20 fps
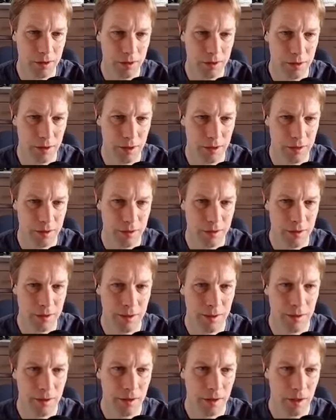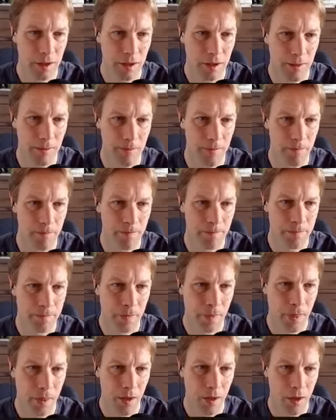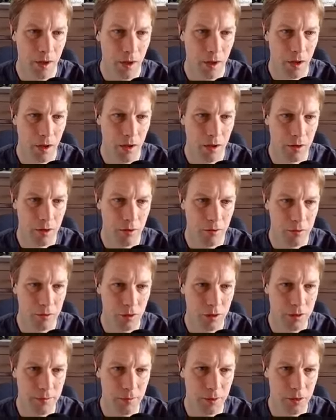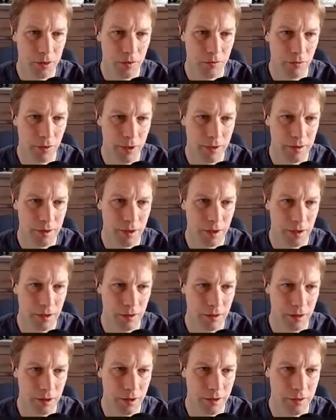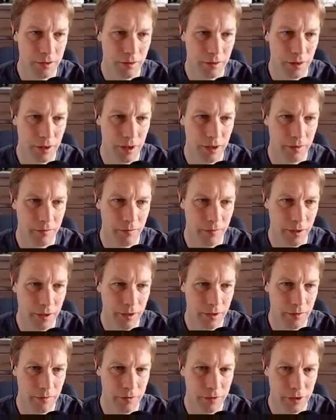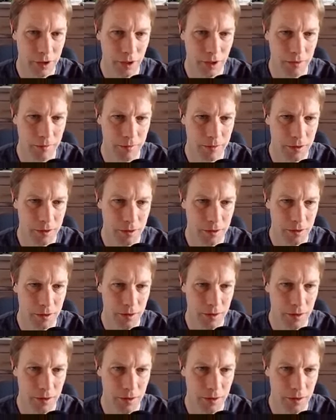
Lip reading: It says, you're trying to push a rectangle into a vec of shapes.